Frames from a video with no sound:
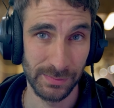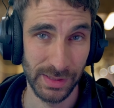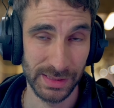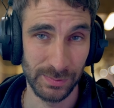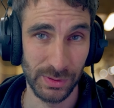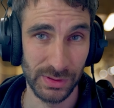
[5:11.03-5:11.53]

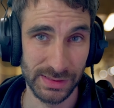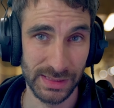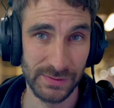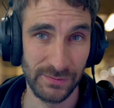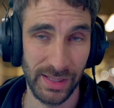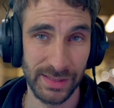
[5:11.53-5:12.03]
this, because
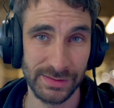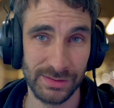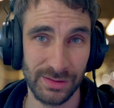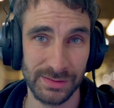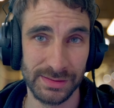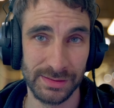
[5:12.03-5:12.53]
these fans are
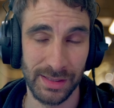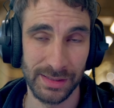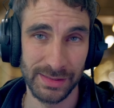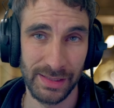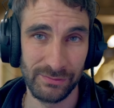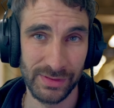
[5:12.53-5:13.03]
not
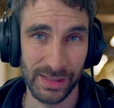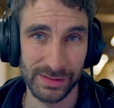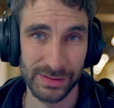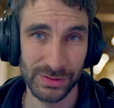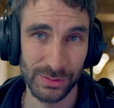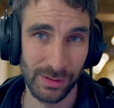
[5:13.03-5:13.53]
designed to have
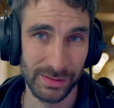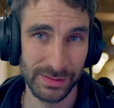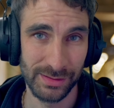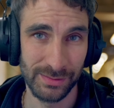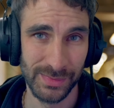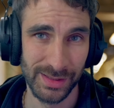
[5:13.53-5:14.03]
ducting joined
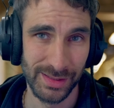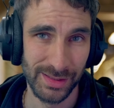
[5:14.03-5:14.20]
onto them.